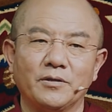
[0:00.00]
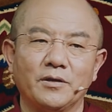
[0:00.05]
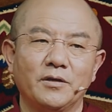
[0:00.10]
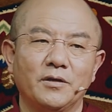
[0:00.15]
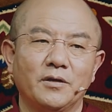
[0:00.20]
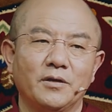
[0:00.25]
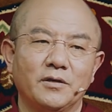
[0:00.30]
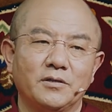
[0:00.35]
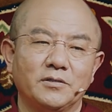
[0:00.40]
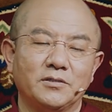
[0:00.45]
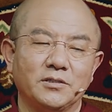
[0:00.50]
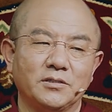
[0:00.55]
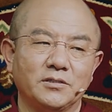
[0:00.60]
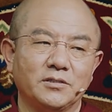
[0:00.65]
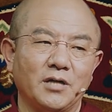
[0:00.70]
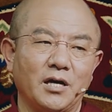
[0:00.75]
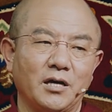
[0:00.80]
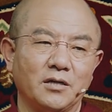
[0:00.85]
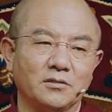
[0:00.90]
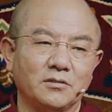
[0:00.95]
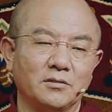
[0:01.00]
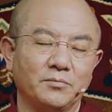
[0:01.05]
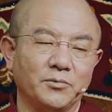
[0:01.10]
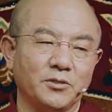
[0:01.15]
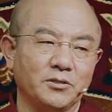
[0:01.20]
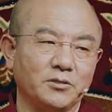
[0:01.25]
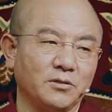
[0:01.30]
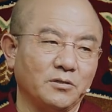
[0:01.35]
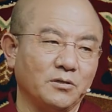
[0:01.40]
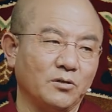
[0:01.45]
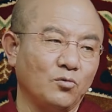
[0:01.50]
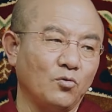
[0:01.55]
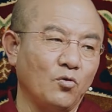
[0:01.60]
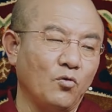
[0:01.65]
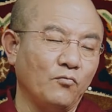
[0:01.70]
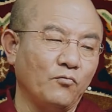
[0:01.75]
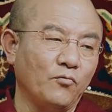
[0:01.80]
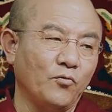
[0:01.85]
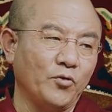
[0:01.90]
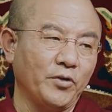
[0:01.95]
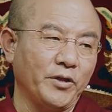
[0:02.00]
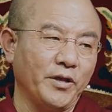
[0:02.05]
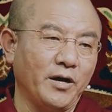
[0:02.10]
than the merit of listening